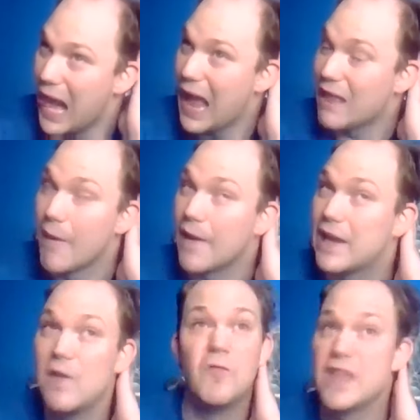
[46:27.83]
And
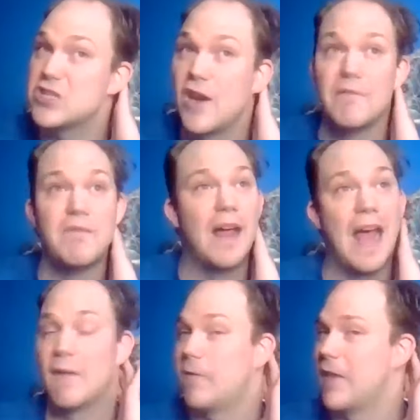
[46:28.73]
lucky this year, I've not
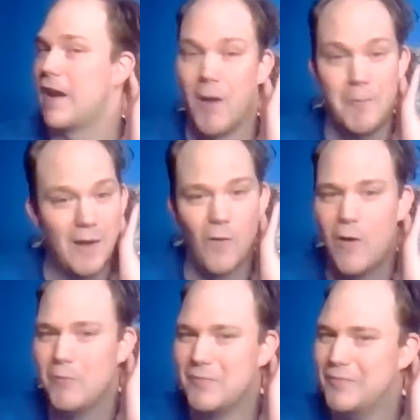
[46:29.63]
had a flare up at
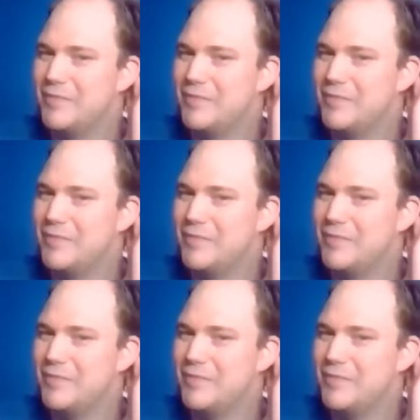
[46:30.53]
all,